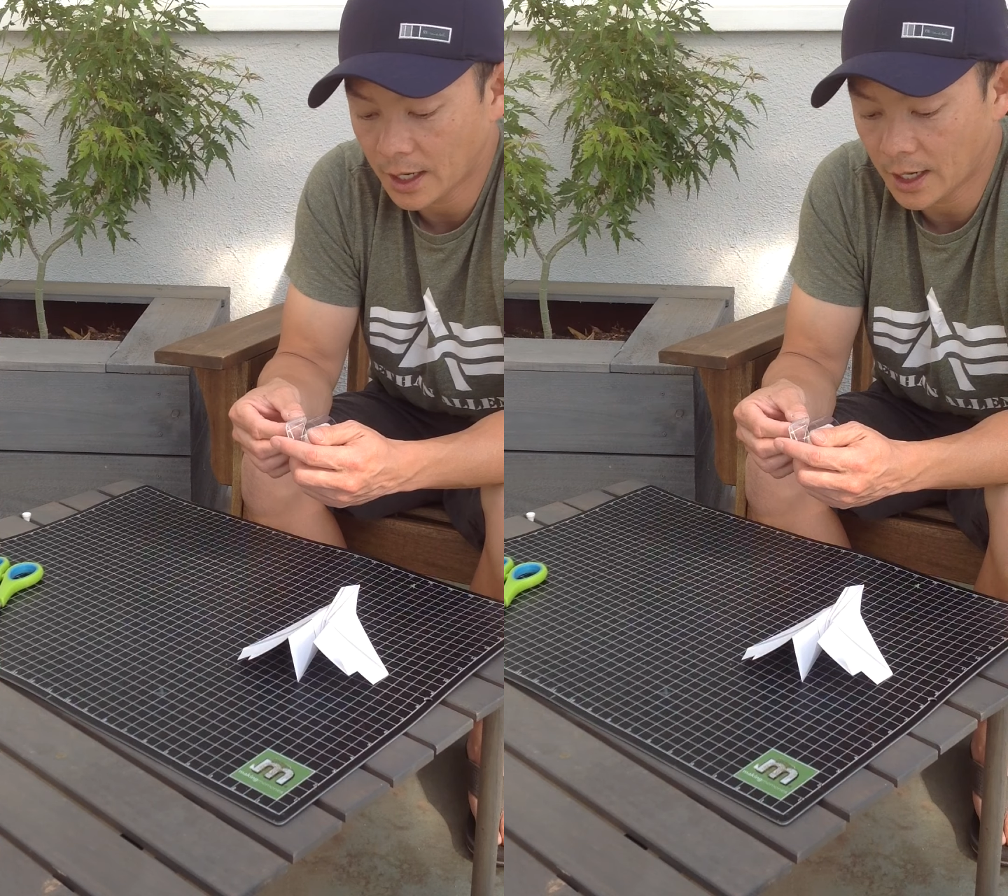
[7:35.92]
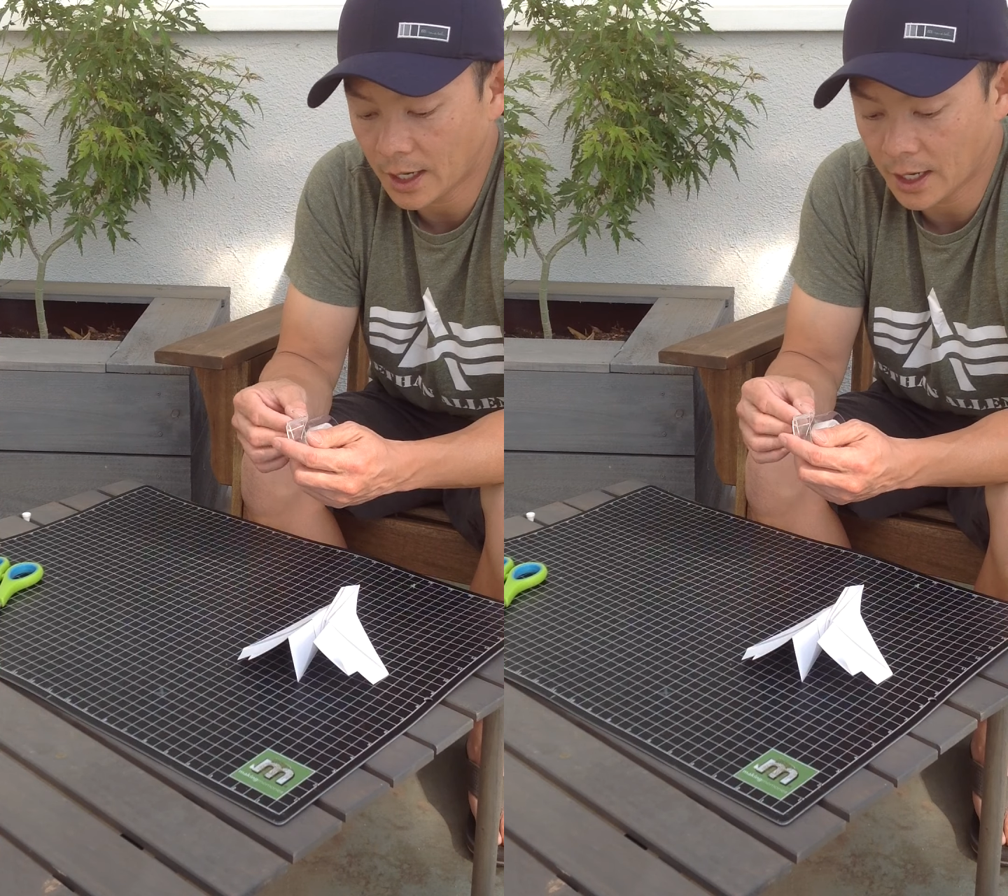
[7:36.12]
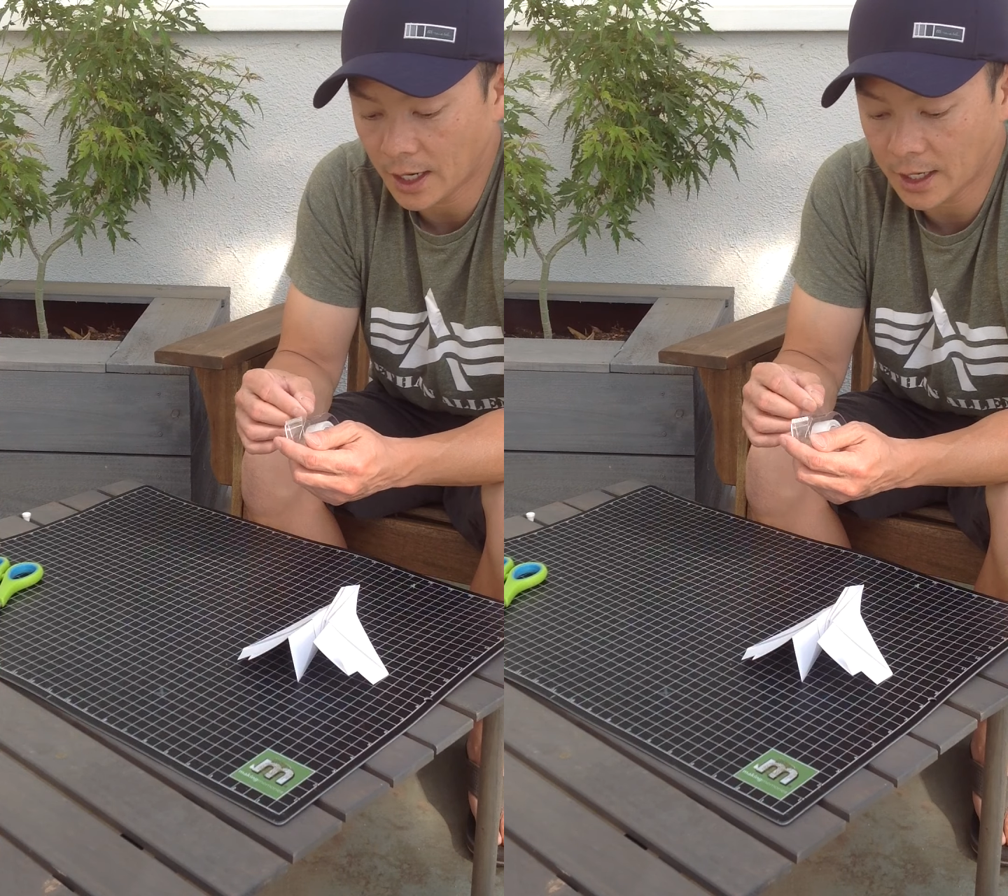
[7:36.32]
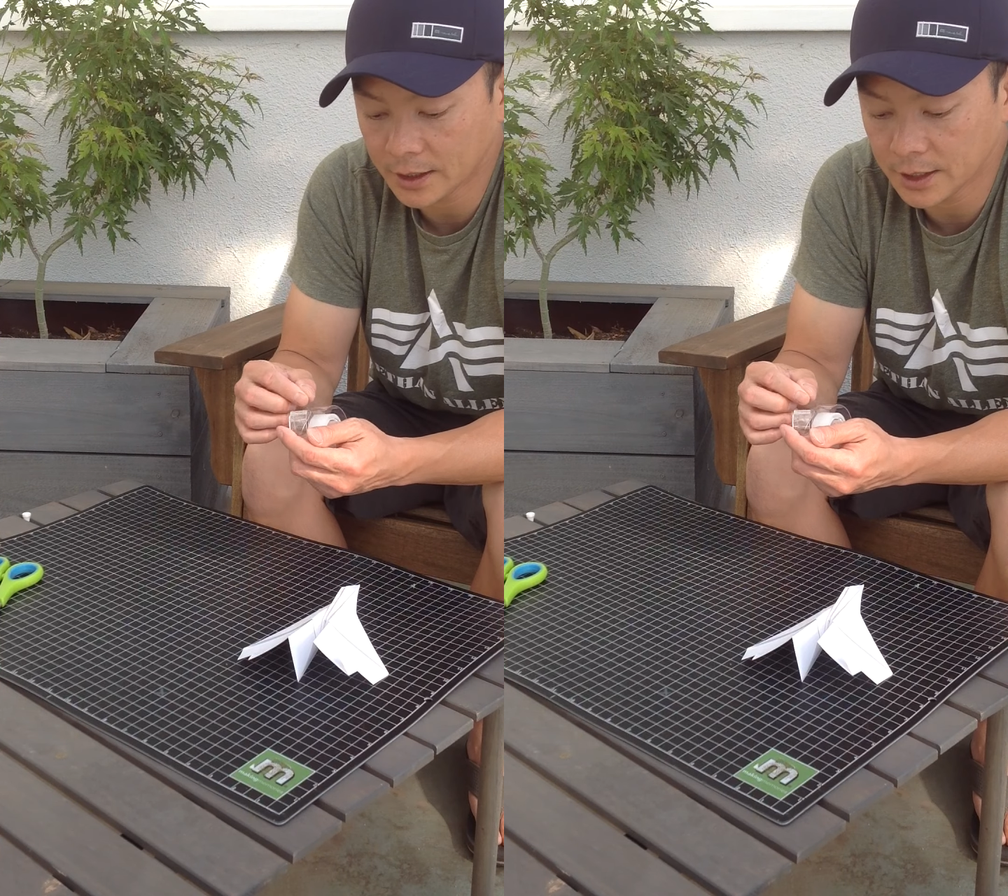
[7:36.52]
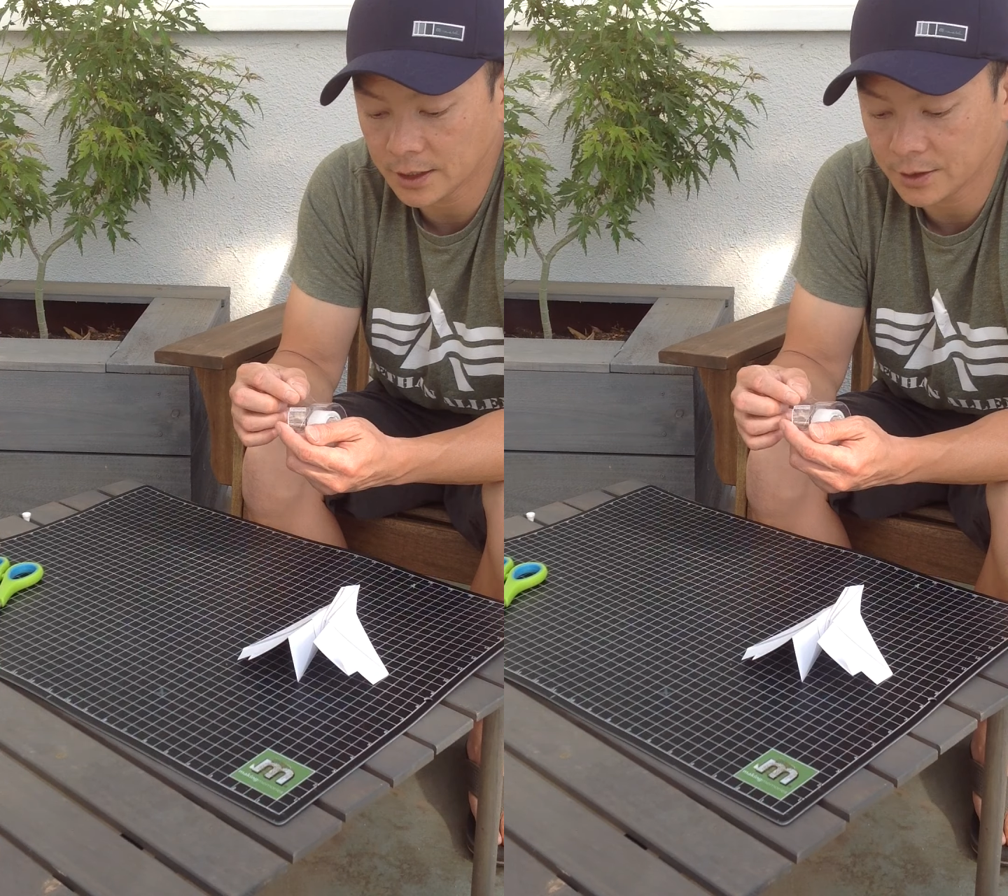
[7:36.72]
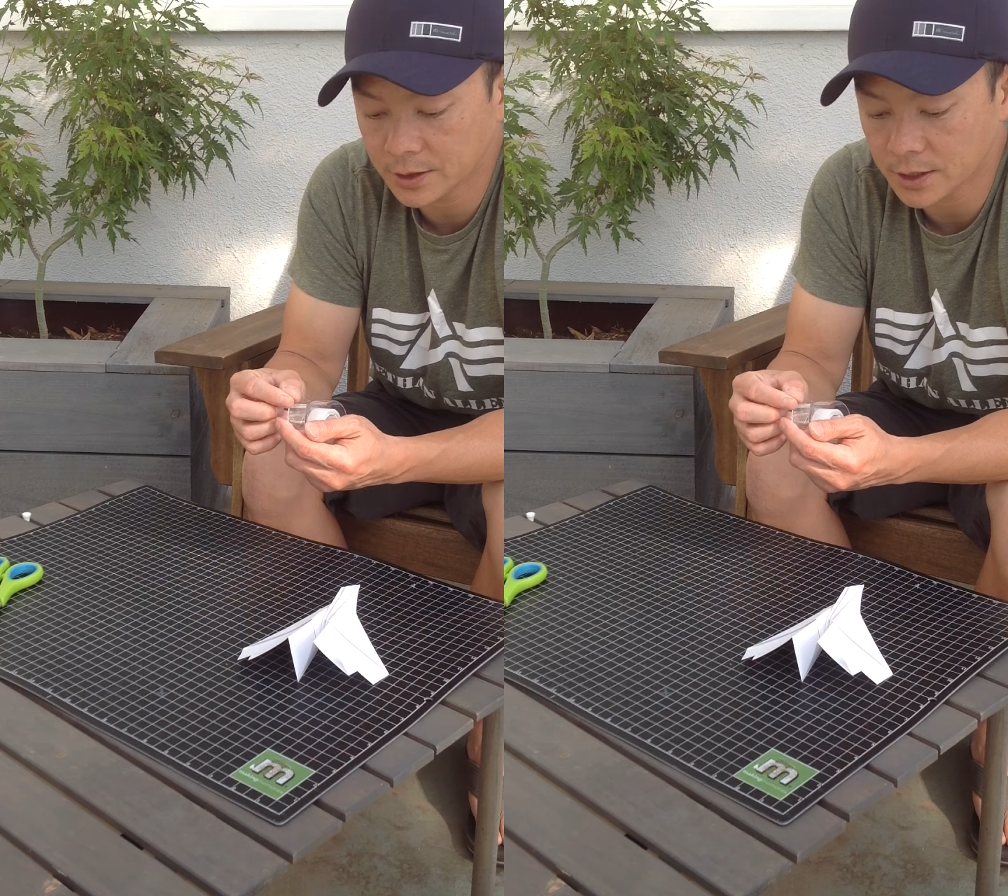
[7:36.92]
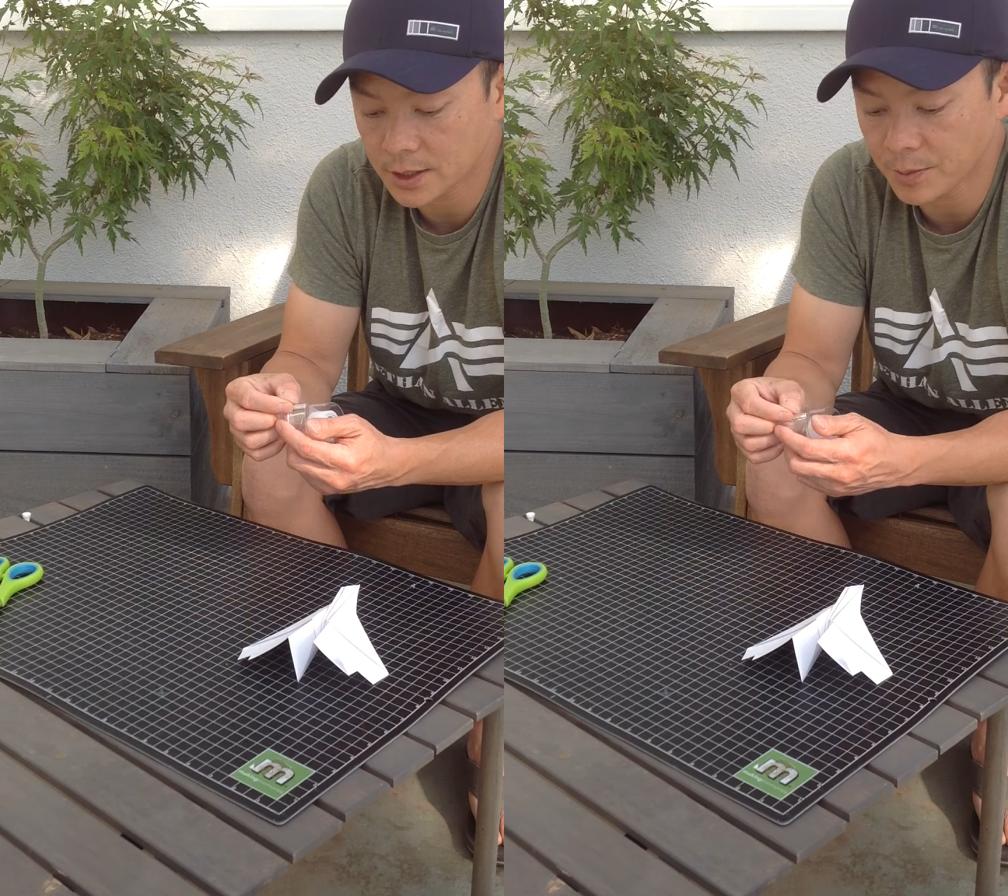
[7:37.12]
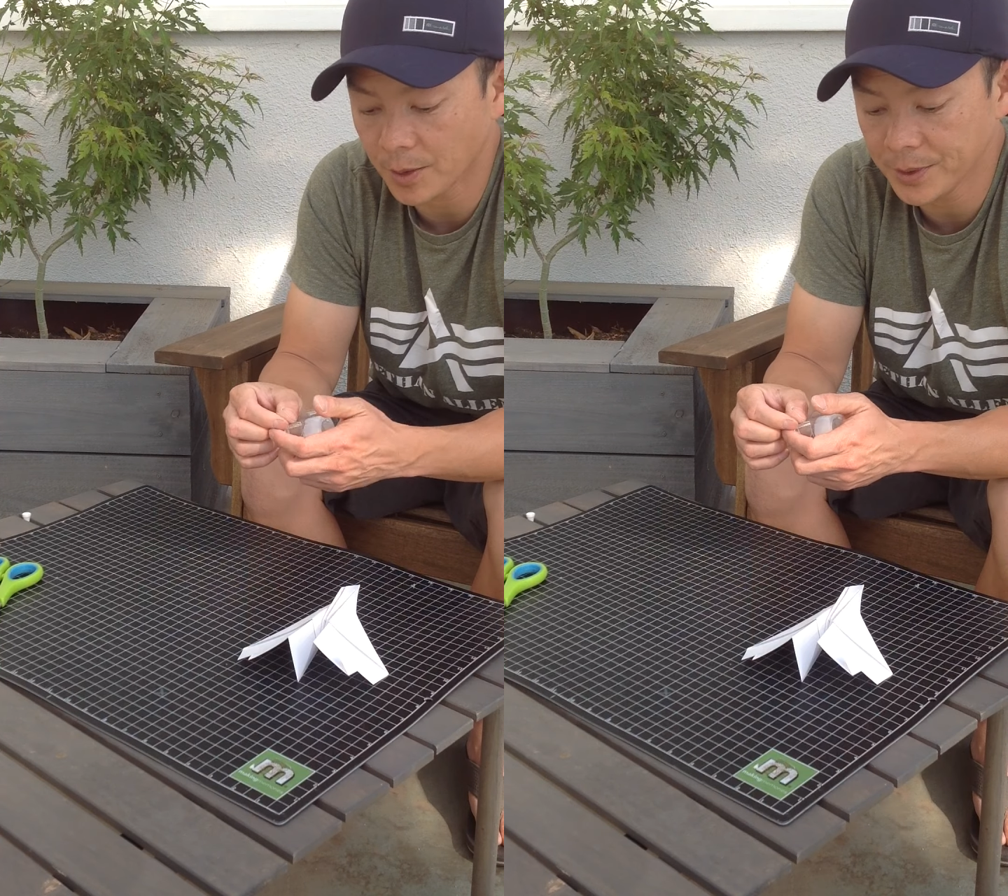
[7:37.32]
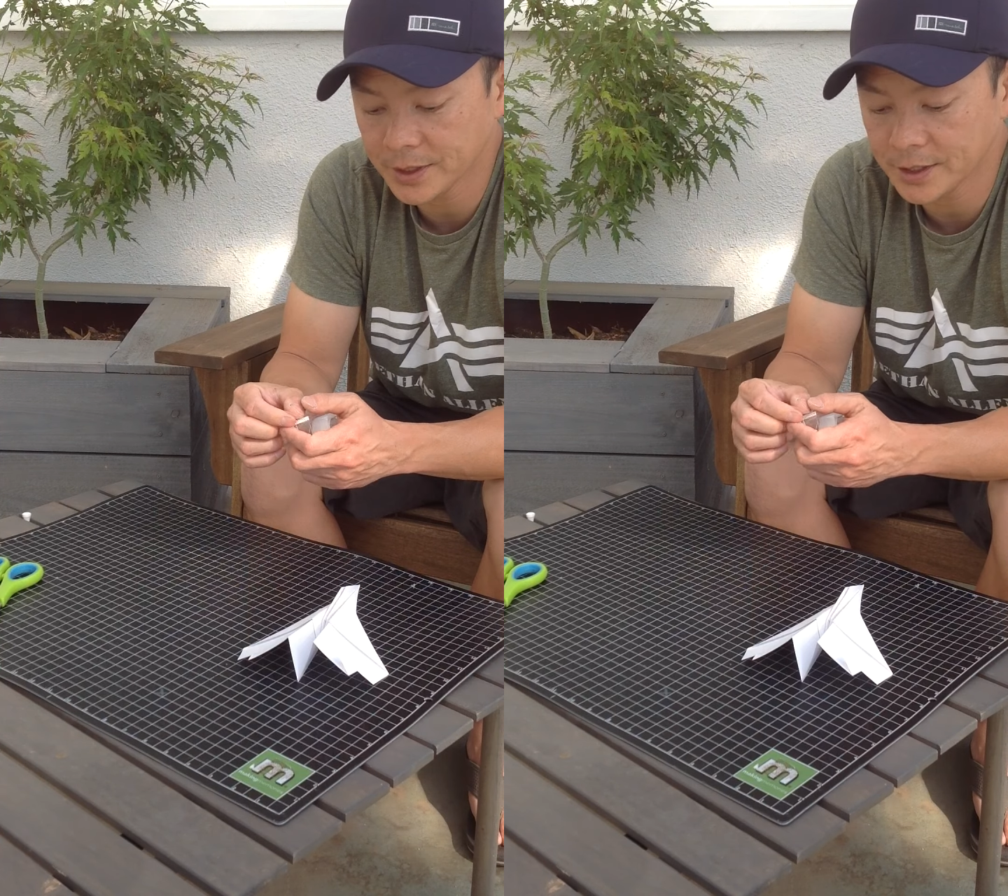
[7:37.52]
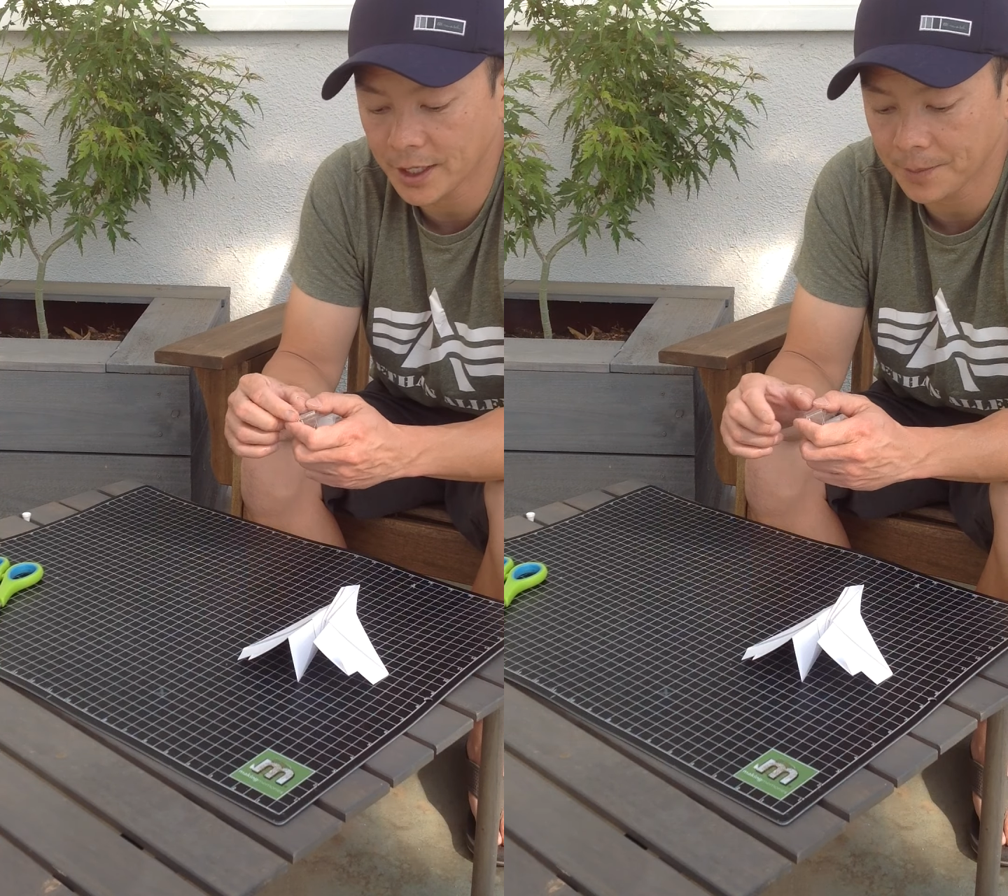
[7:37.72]
I like to use a small piece
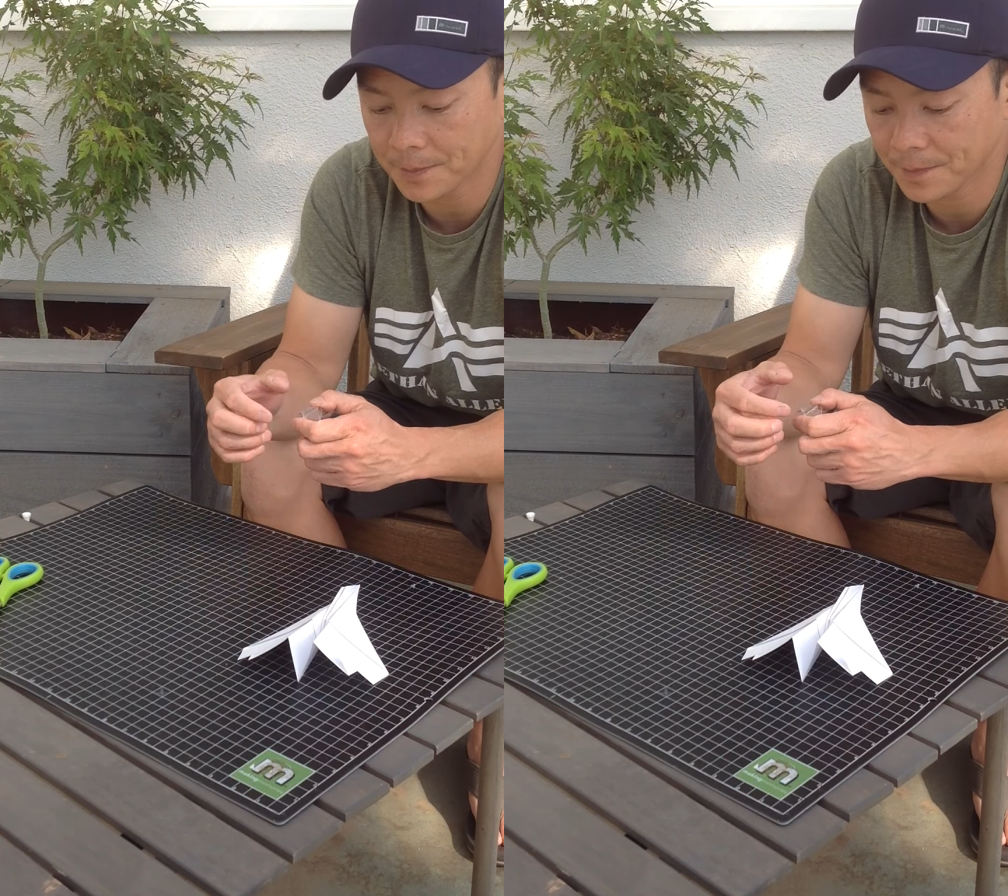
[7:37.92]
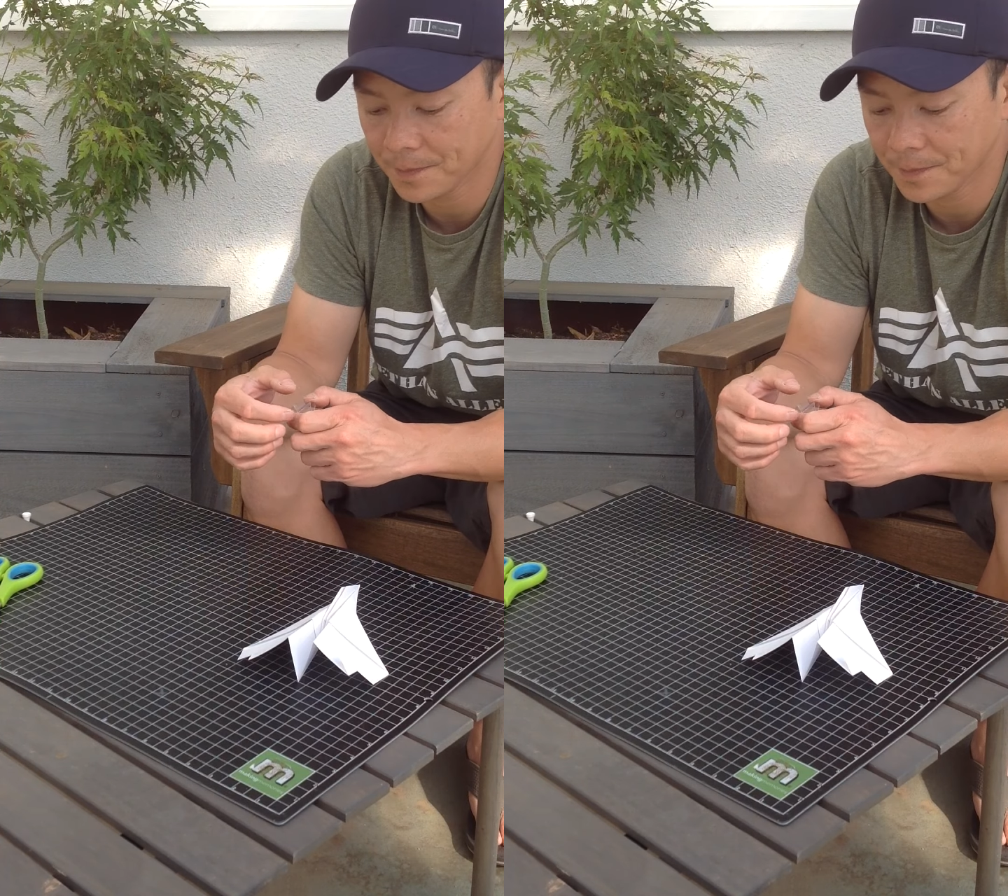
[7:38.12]
of tape.